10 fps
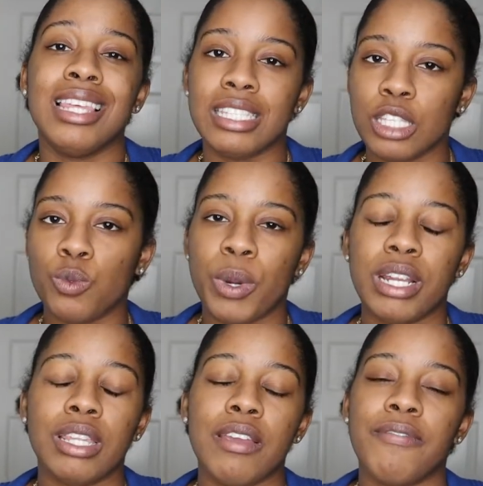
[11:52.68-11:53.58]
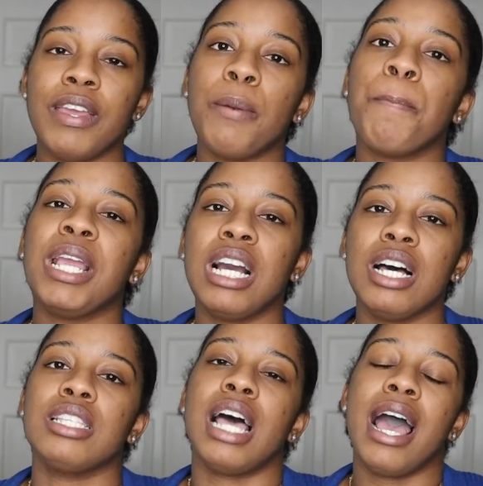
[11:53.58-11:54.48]
this is where they fit
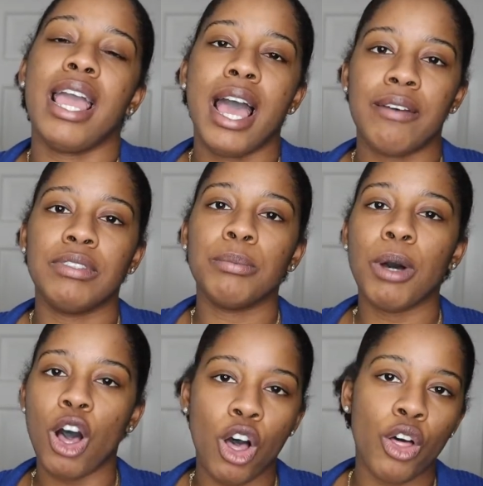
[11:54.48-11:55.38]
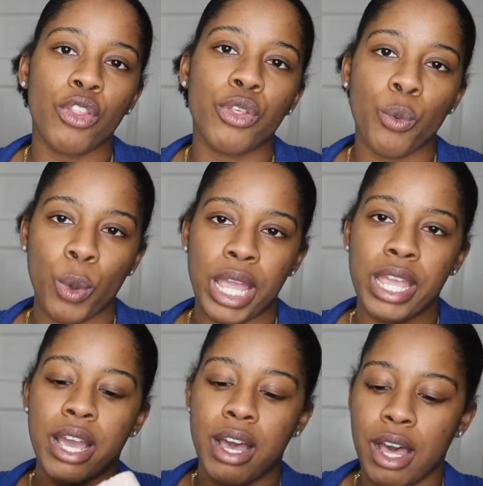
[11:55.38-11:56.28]
because I have them all the
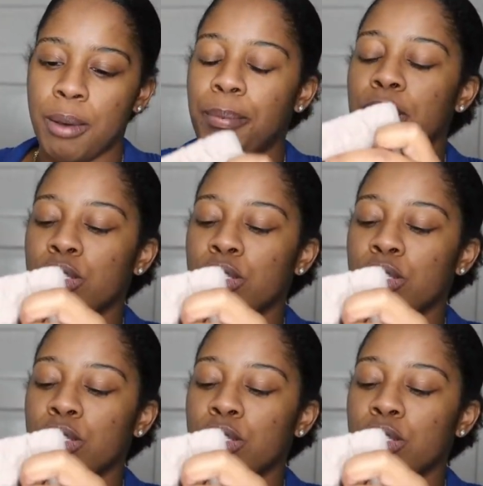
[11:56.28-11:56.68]
way up.